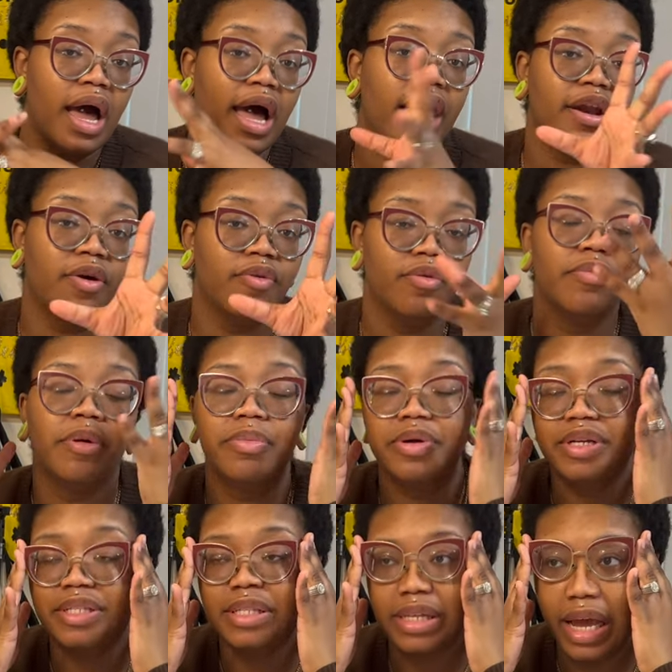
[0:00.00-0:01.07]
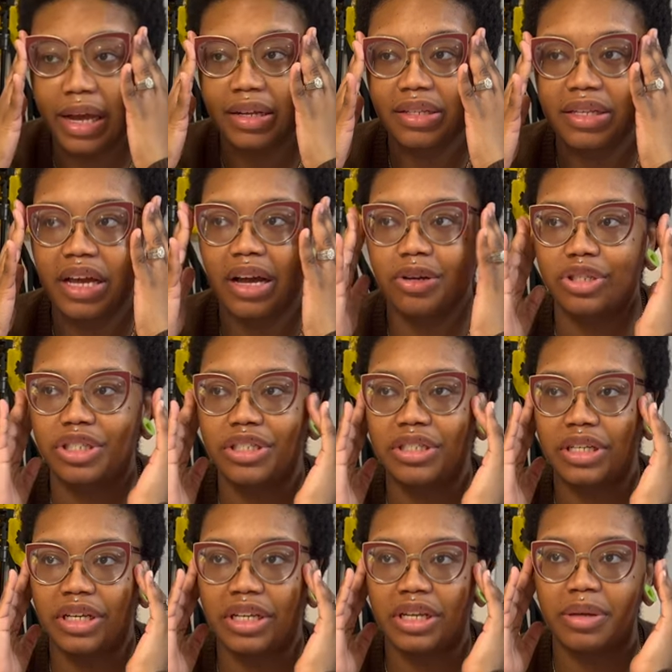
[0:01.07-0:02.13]
I don't remember exactly how she
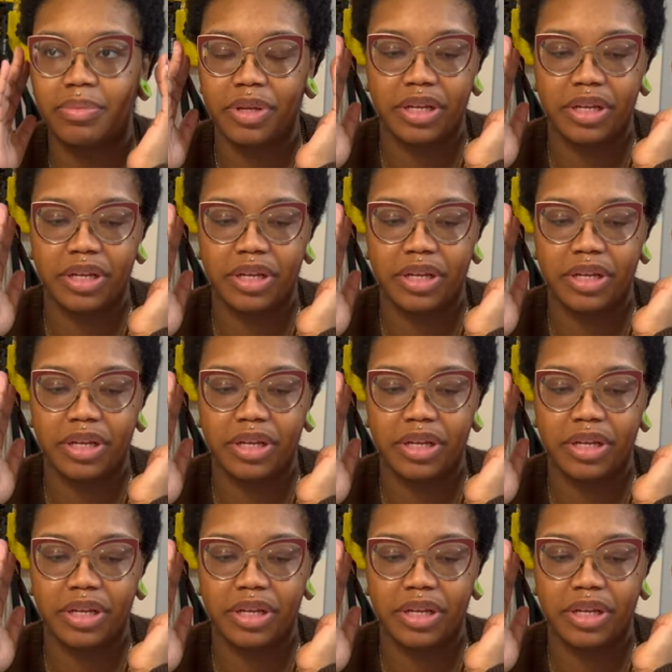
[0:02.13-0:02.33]
did it